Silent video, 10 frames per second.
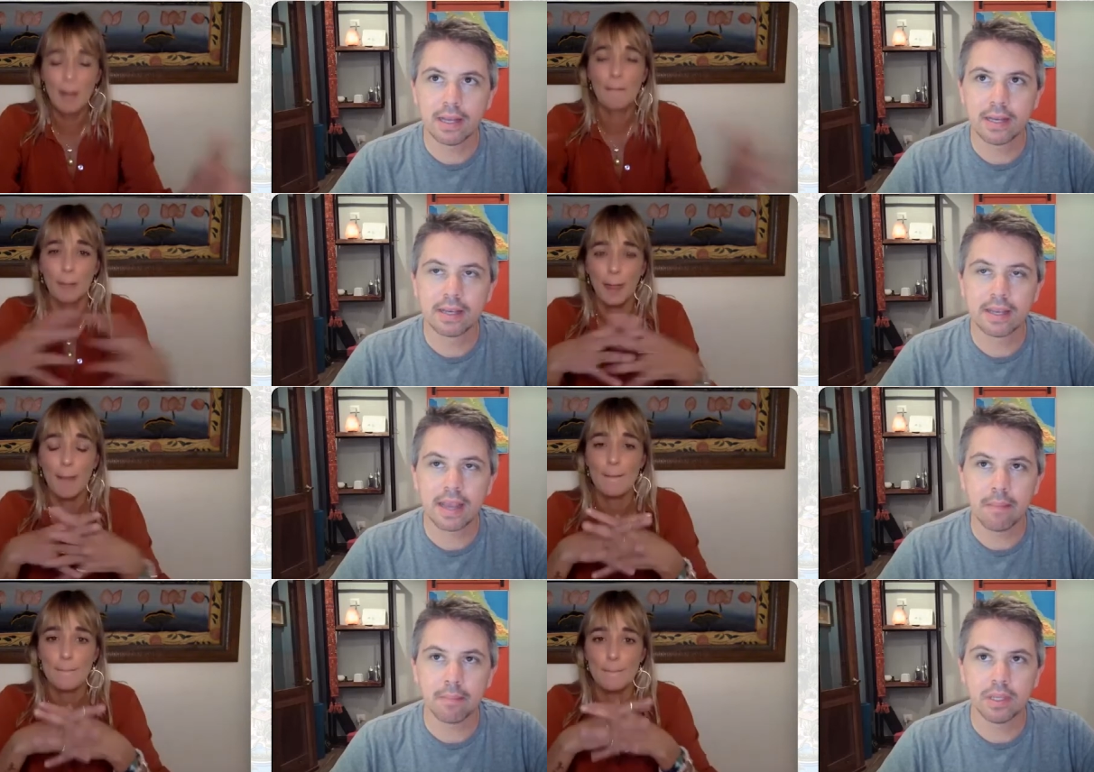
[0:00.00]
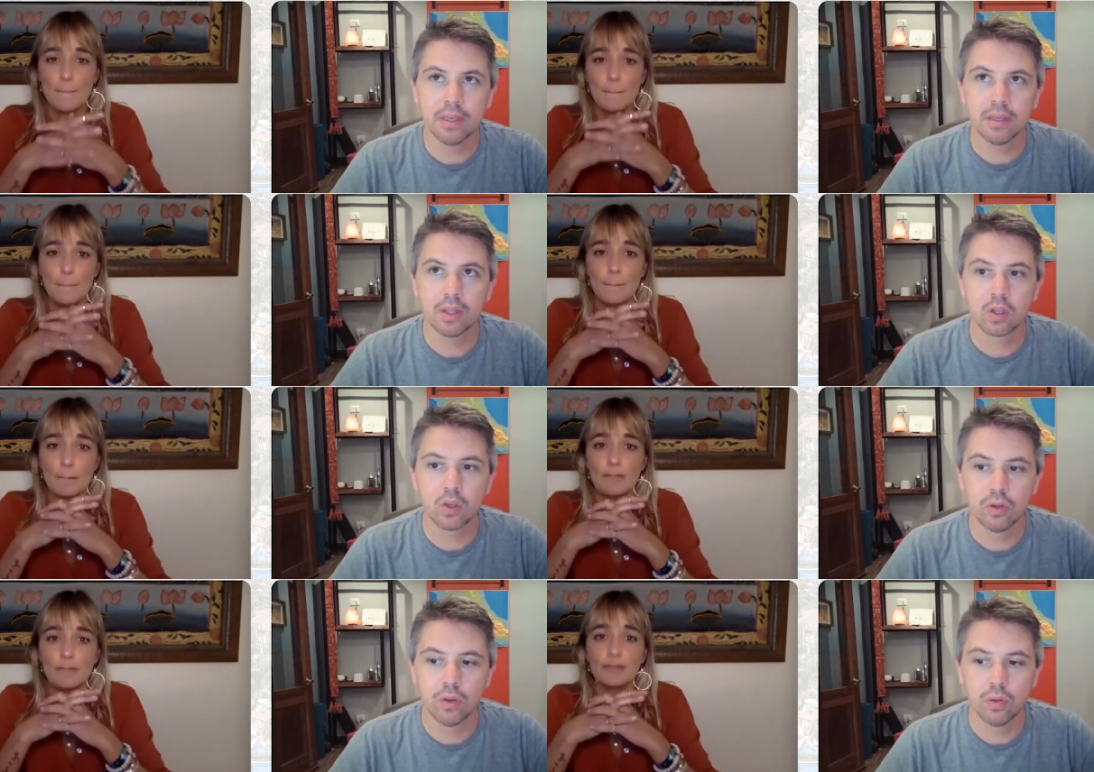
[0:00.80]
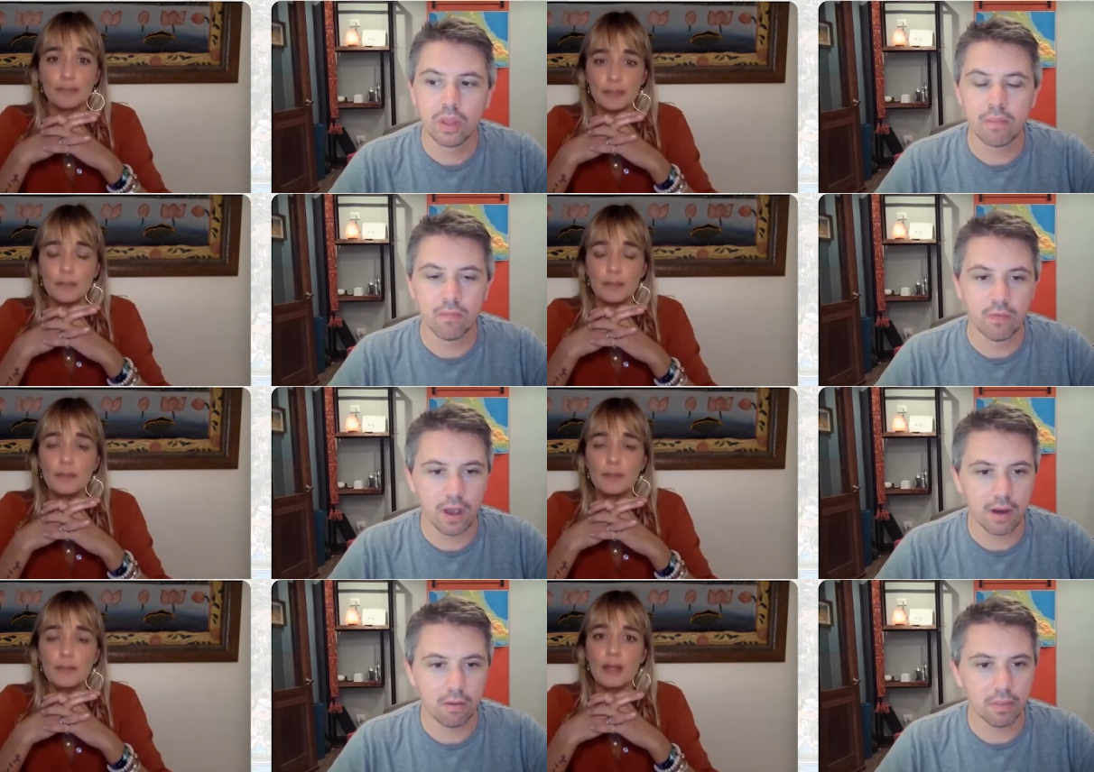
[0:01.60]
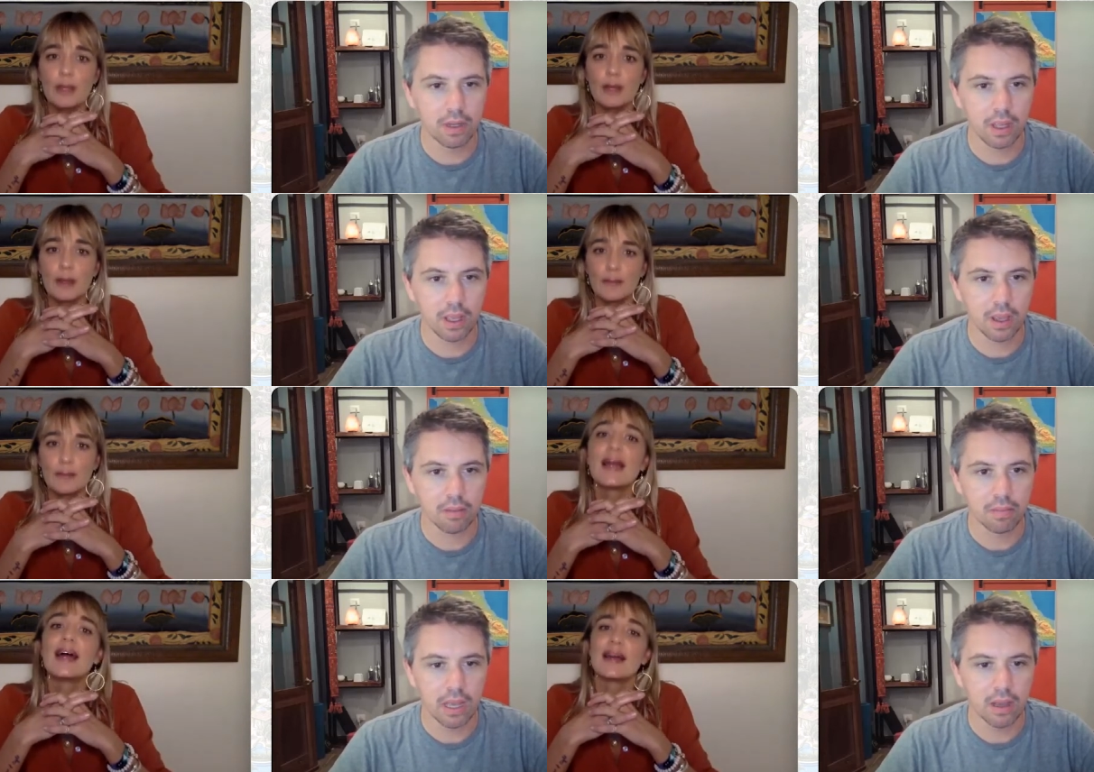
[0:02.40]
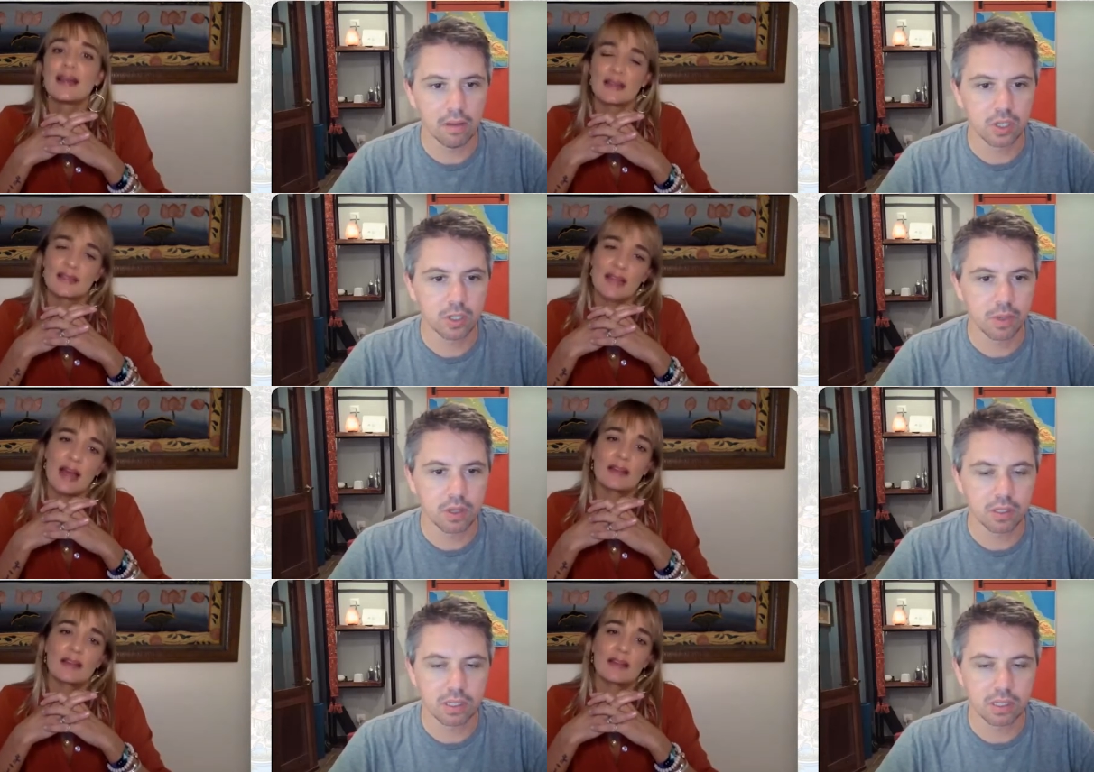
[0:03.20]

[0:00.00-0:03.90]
Speaker 1: adapting to the environment here, um, just exactly.